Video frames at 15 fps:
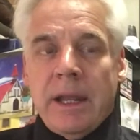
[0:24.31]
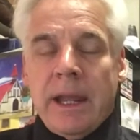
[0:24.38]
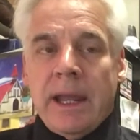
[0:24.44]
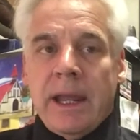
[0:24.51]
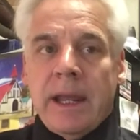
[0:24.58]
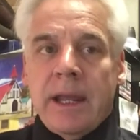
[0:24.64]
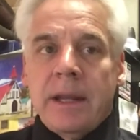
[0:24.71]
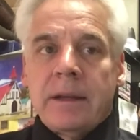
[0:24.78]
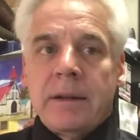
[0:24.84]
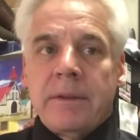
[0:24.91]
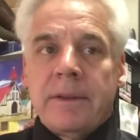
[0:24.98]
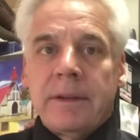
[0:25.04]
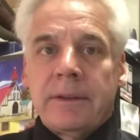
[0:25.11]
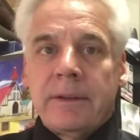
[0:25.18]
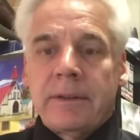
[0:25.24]
and
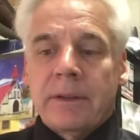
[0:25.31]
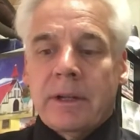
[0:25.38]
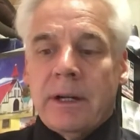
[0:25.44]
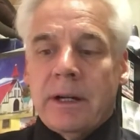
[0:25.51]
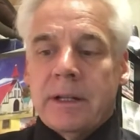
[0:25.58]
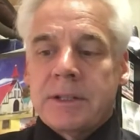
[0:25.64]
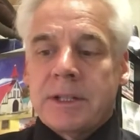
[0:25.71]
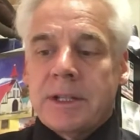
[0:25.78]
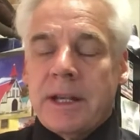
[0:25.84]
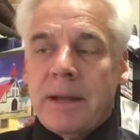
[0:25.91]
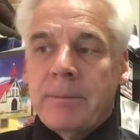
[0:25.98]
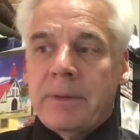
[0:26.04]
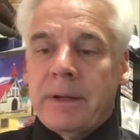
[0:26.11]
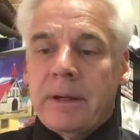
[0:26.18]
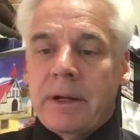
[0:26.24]
this is a concept